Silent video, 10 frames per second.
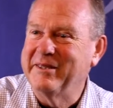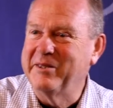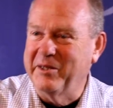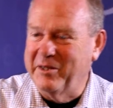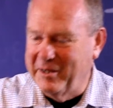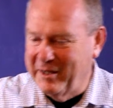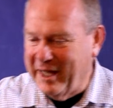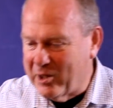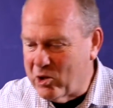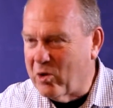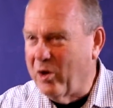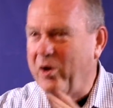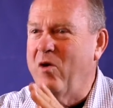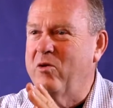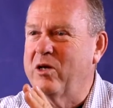That took a
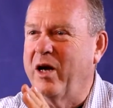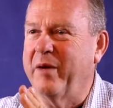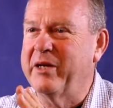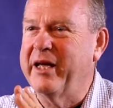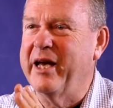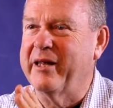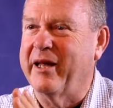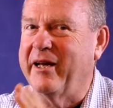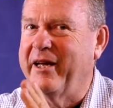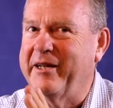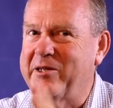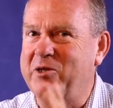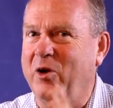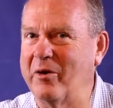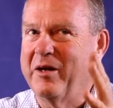long time to gather, and
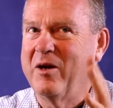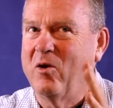it's not